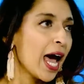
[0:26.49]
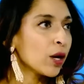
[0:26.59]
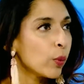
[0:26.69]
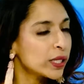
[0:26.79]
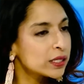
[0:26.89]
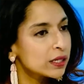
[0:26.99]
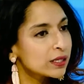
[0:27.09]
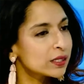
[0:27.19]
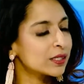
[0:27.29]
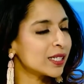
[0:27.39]
And what it
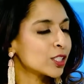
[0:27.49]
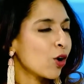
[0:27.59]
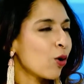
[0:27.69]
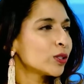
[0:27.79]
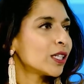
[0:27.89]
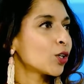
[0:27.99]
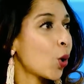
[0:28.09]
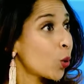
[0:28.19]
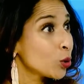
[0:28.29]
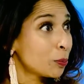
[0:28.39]
does is it's called a
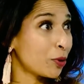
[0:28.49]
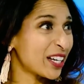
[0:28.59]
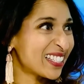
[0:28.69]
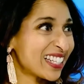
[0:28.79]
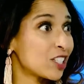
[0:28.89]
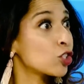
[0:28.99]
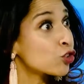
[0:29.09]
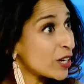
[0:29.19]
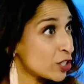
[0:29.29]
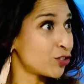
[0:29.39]
cold press
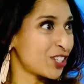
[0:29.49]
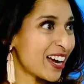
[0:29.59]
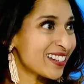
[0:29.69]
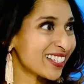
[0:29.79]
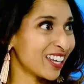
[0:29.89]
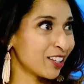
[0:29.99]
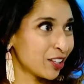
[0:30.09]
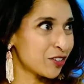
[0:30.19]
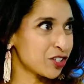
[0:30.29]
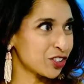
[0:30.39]
stressor task in the
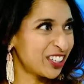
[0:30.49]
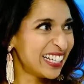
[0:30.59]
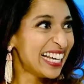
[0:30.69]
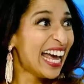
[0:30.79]
literature.